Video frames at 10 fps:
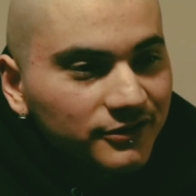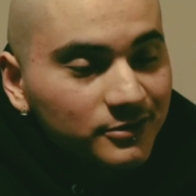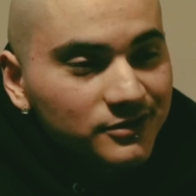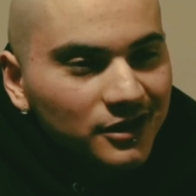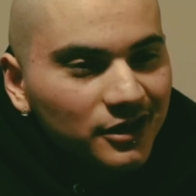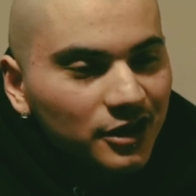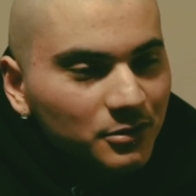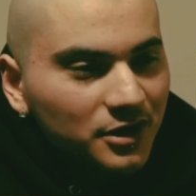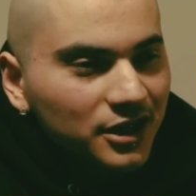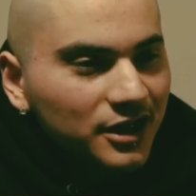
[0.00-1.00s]
really feel scared. I
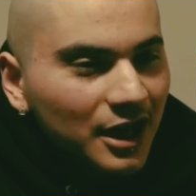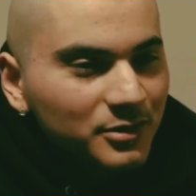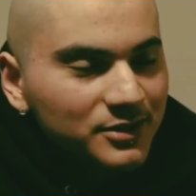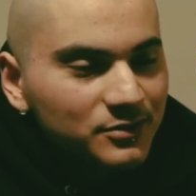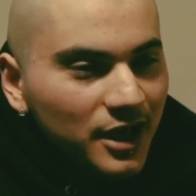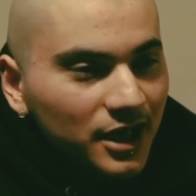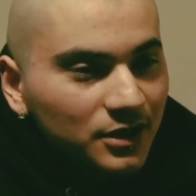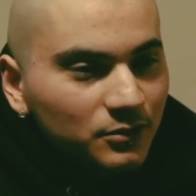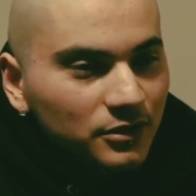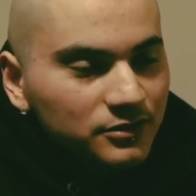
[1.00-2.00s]
mean, it could happen to
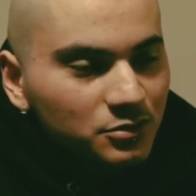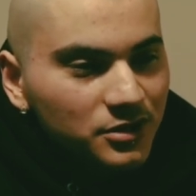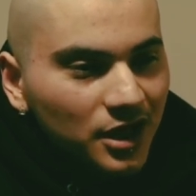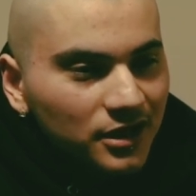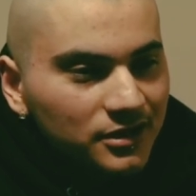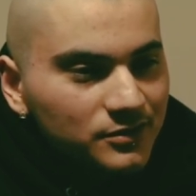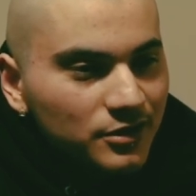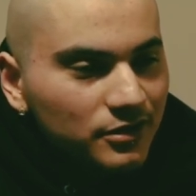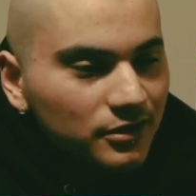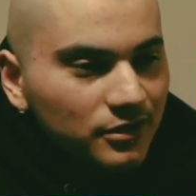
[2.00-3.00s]
anyone, to be honest,
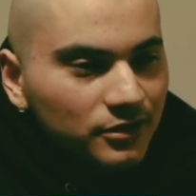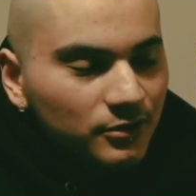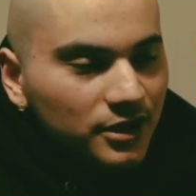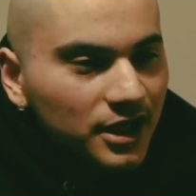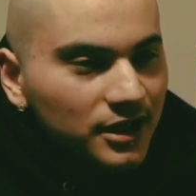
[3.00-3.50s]
whether you're